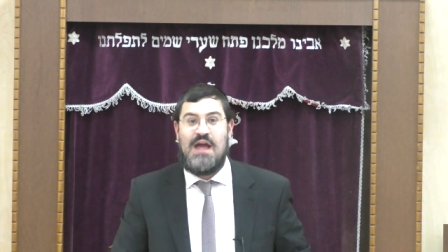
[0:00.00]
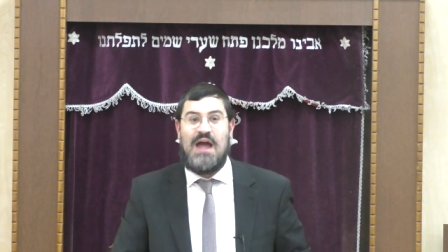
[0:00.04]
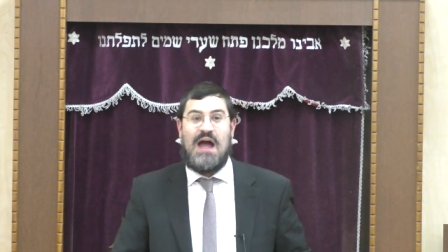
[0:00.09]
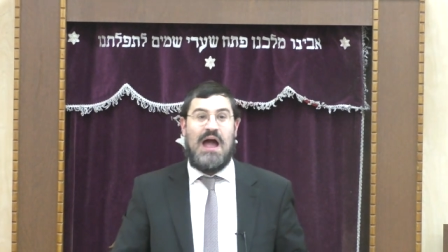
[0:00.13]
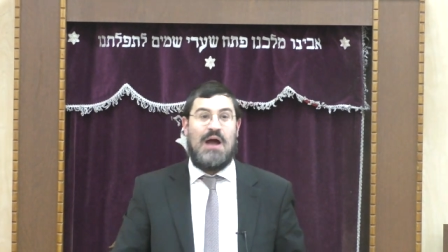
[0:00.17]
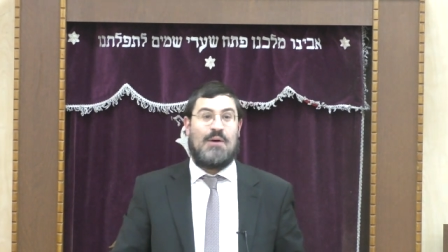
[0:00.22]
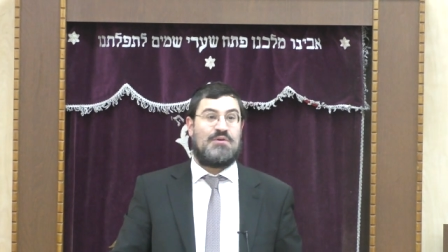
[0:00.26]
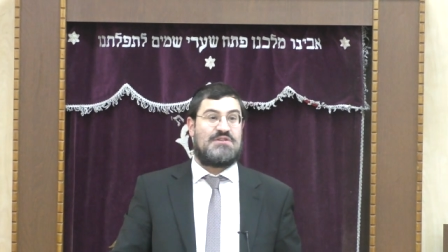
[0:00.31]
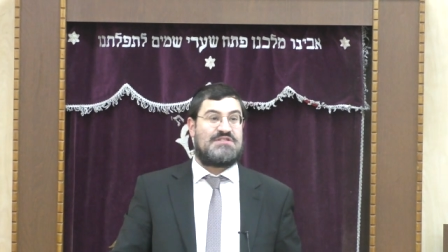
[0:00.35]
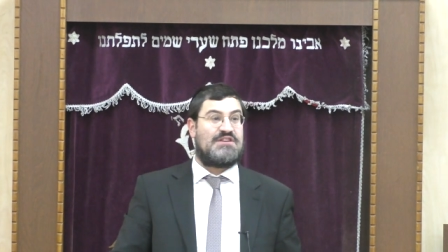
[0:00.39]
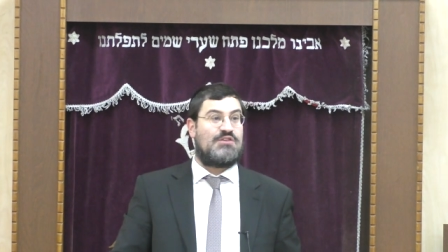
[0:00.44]

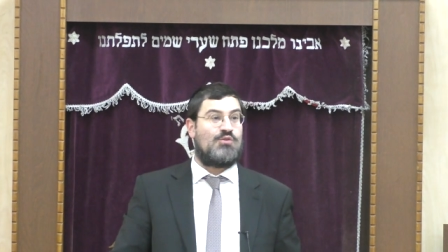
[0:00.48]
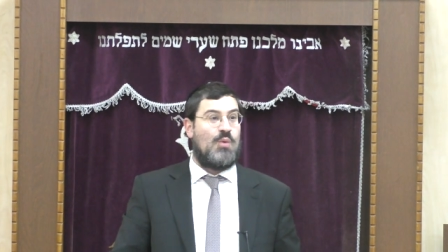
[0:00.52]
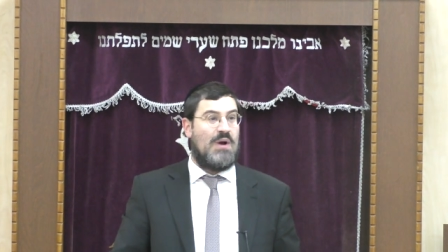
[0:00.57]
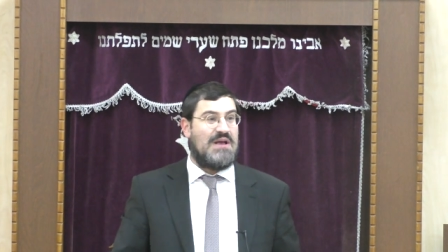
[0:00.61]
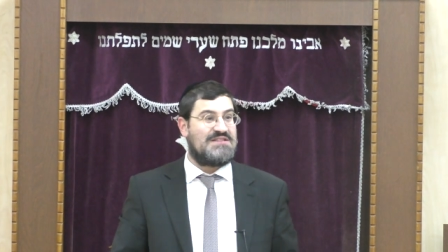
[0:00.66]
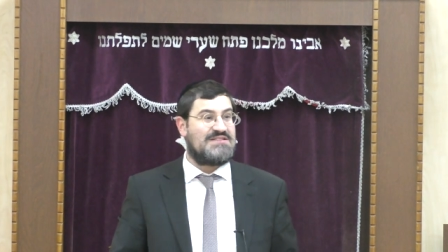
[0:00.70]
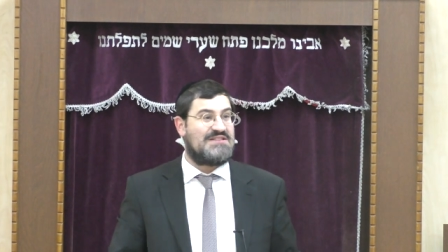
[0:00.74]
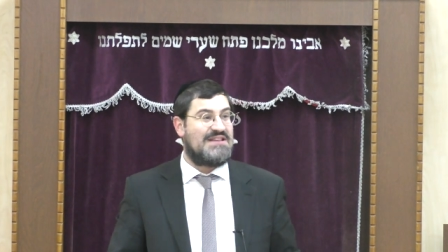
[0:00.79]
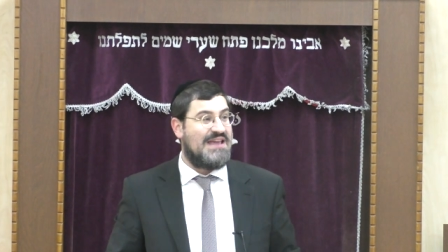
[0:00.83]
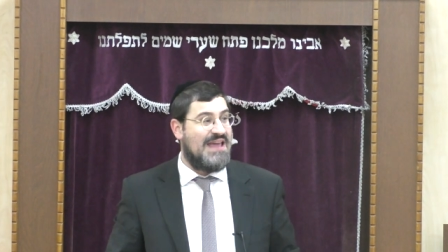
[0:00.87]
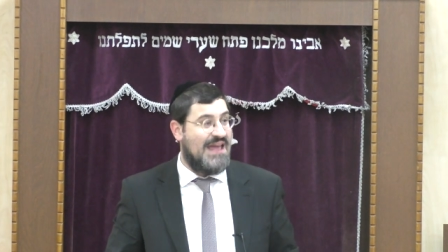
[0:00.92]
I was in
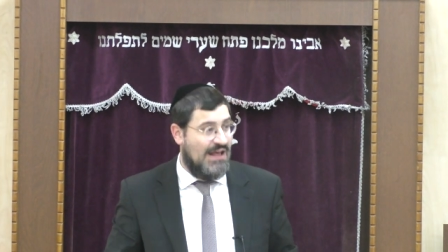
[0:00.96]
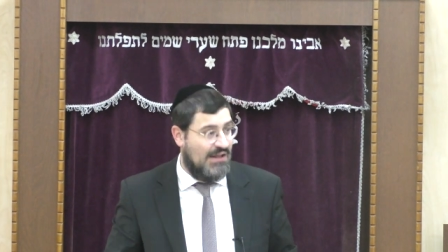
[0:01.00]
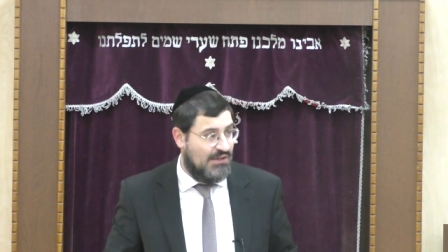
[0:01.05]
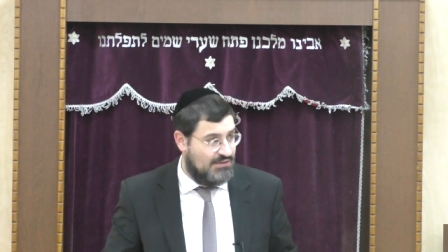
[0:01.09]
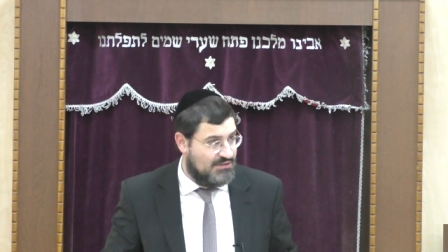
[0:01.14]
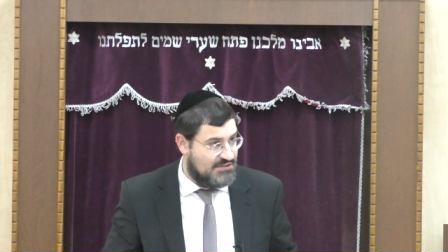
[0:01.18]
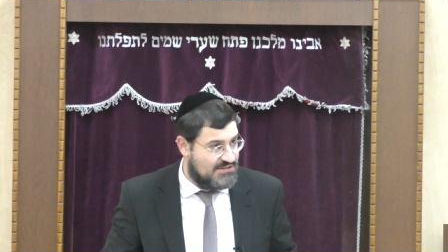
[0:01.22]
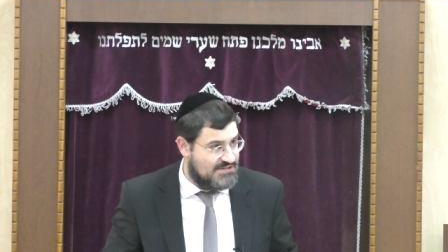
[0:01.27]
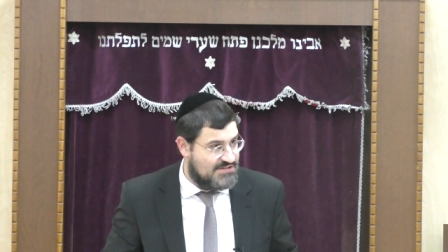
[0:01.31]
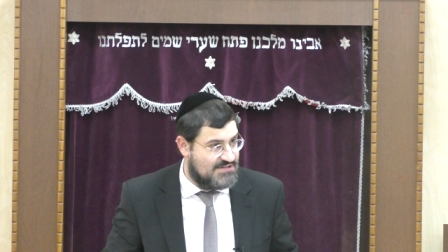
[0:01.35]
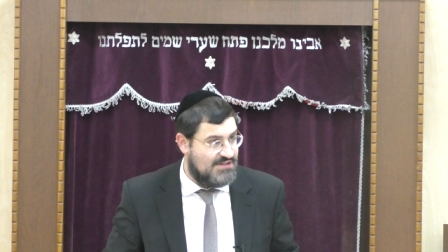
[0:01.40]
Wesley
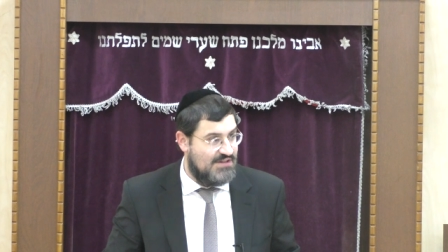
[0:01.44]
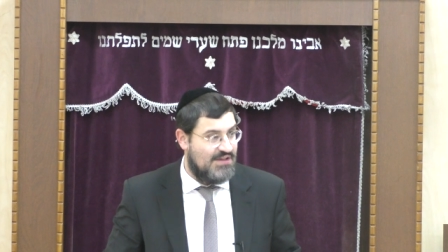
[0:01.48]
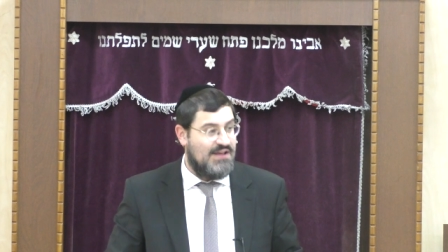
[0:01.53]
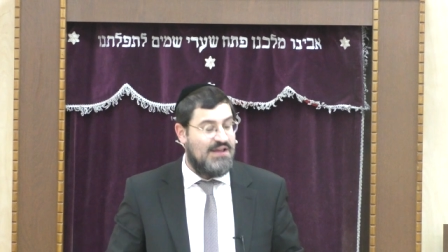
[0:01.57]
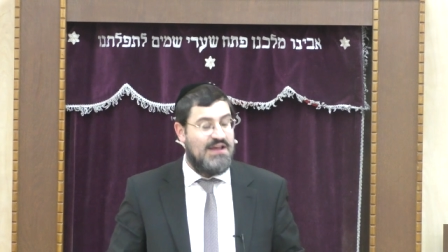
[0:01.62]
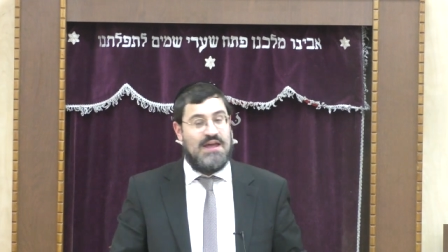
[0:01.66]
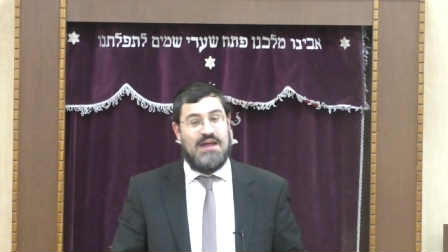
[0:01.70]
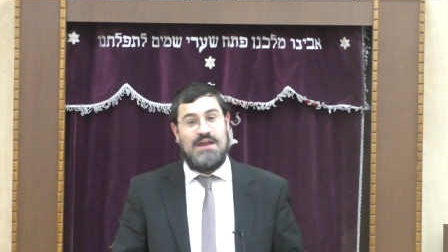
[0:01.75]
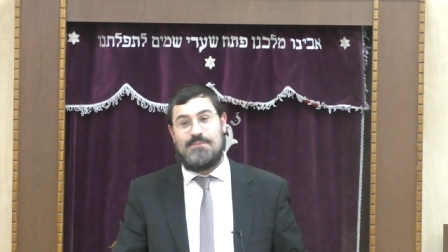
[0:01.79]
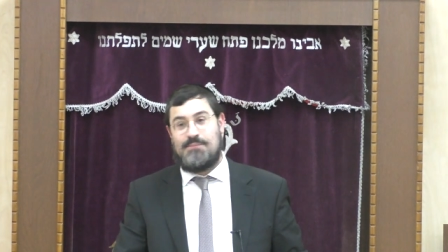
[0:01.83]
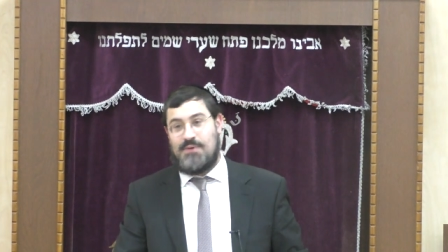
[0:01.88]
Hills
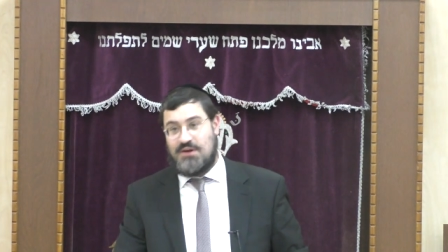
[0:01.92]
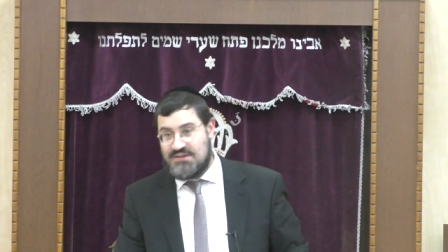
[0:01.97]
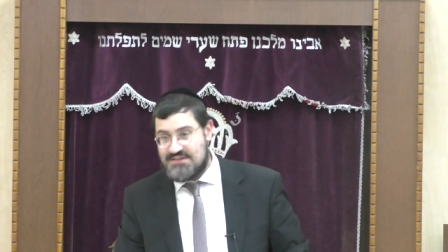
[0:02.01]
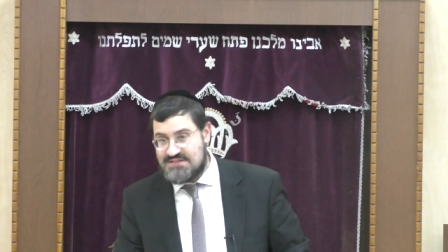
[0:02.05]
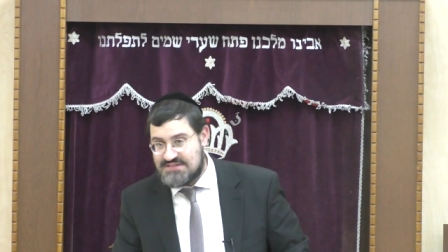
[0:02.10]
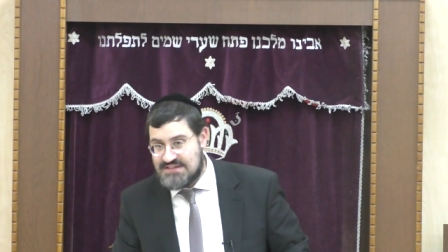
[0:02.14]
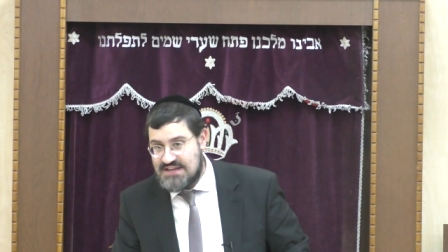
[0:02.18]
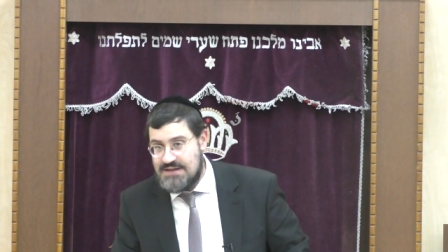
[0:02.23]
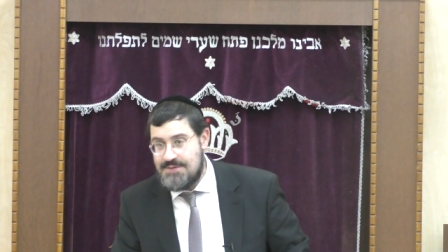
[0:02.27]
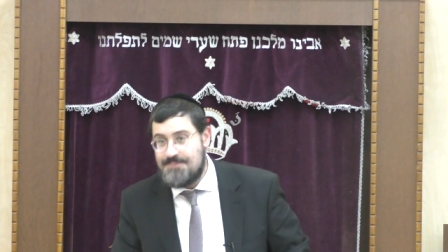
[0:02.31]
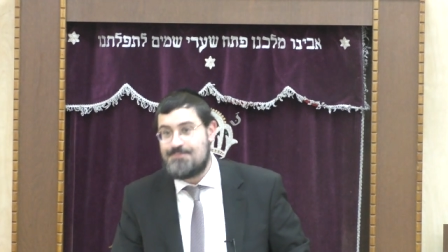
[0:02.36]
in
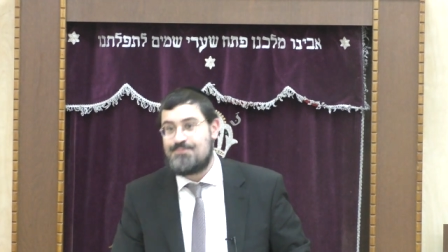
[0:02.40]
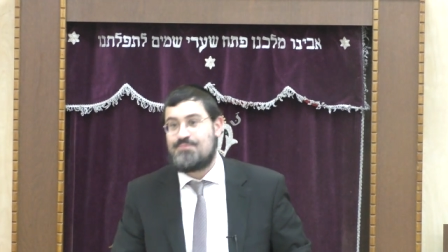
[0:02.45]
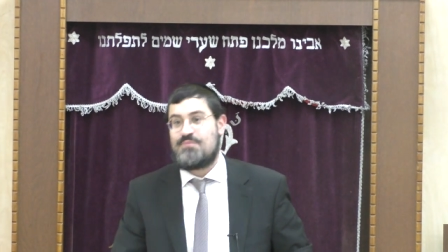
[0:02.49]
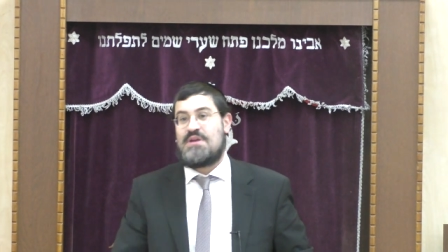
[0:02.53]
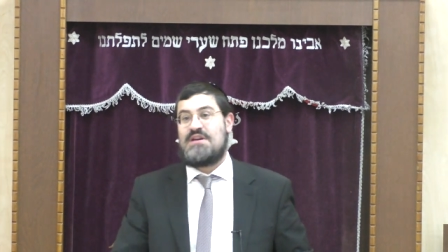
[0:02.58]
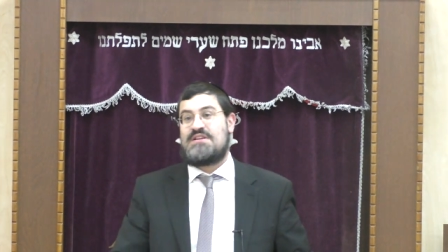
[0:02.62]
Muncie,